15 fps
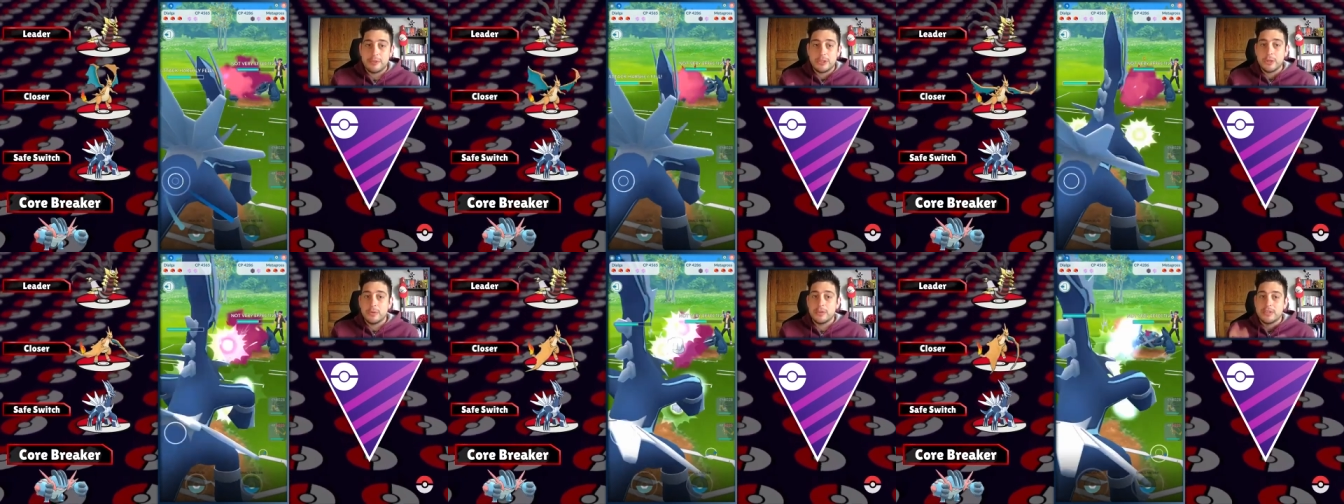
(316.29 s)

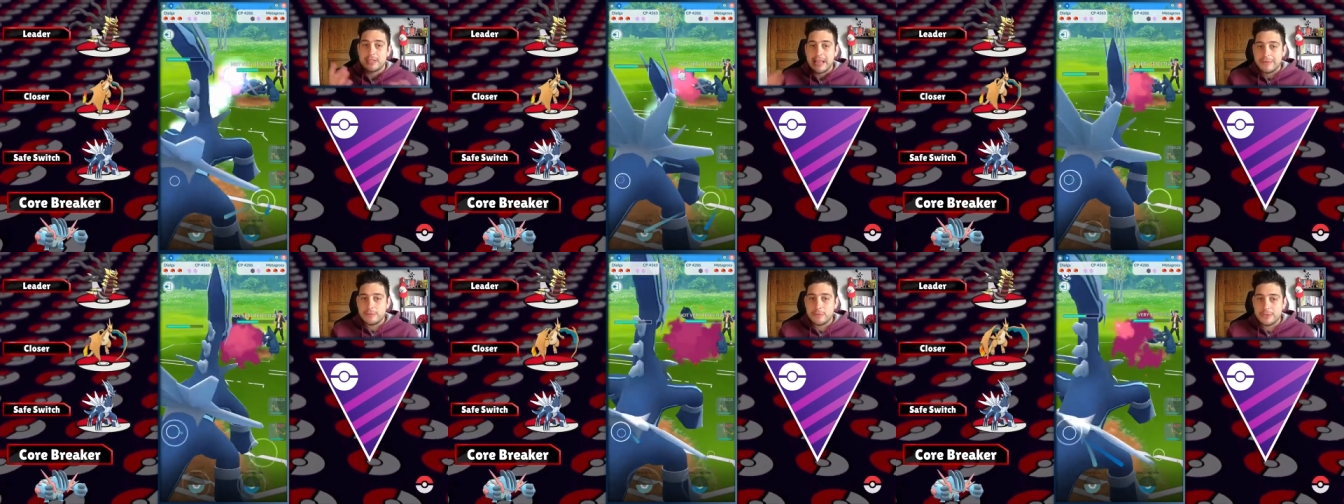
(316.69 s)
So the
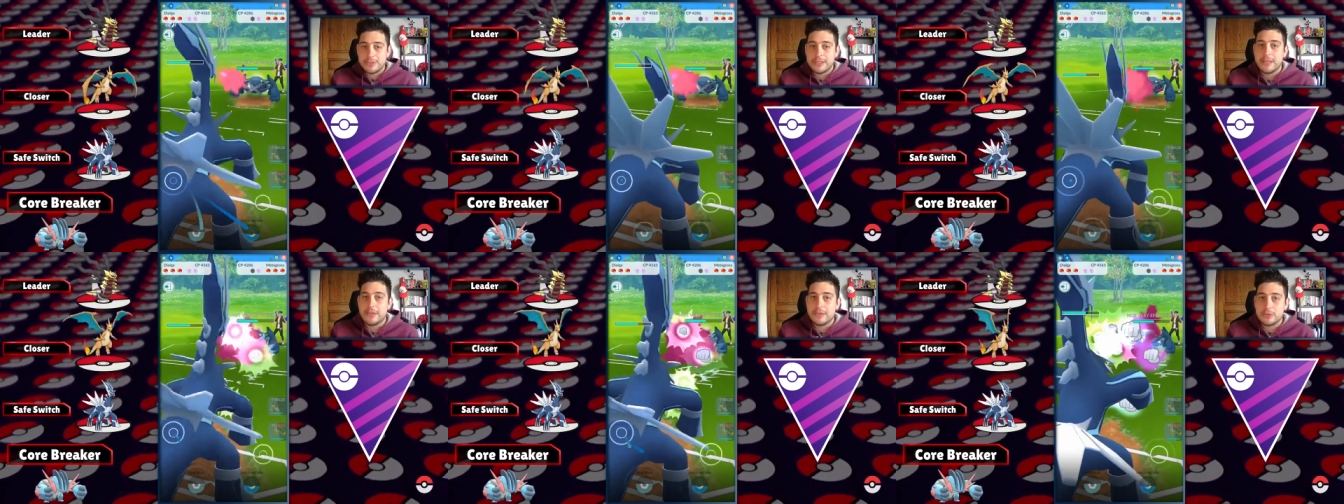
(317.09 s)
safe switch
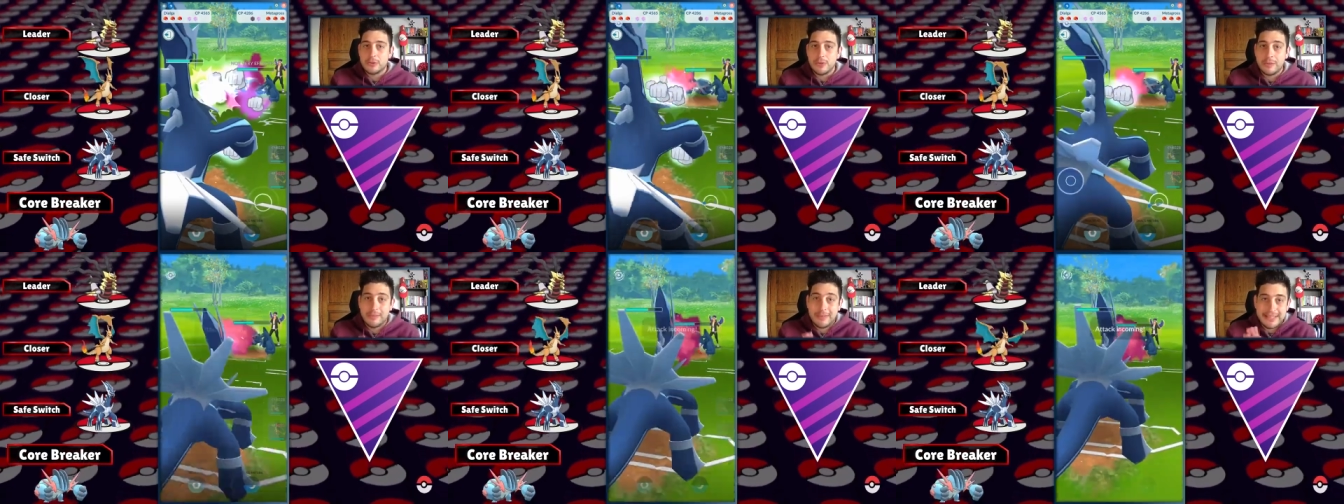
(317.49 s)
here is
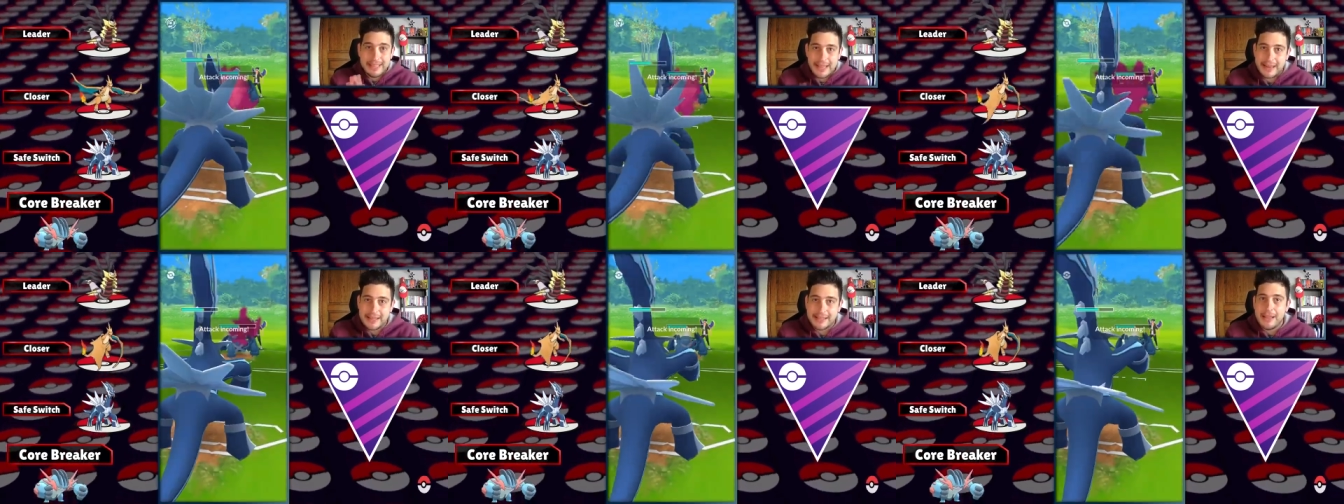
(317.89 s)
gonna be
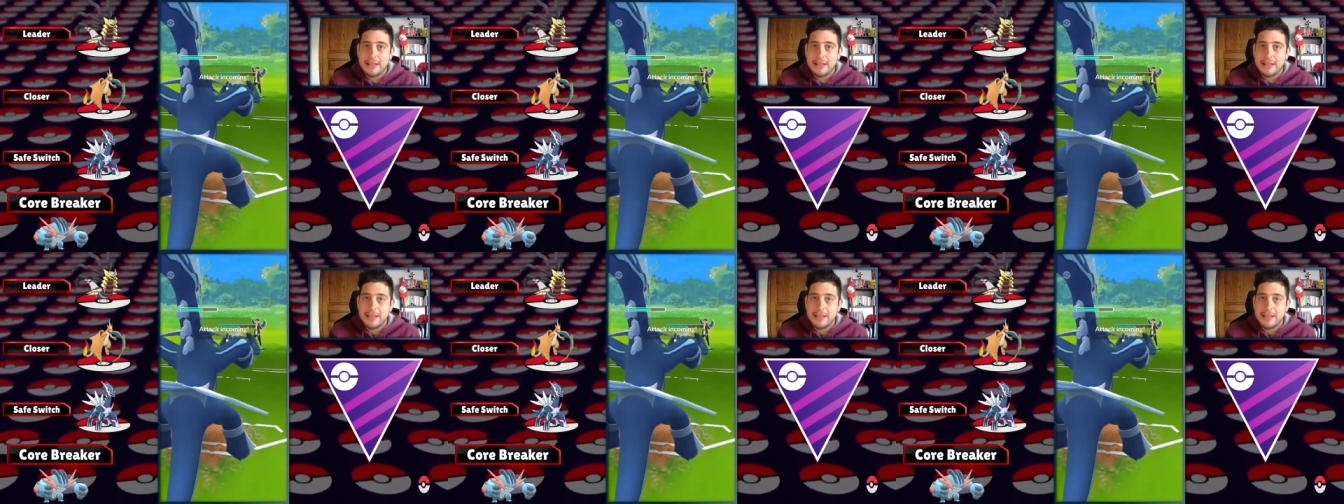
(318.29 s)
Dialga.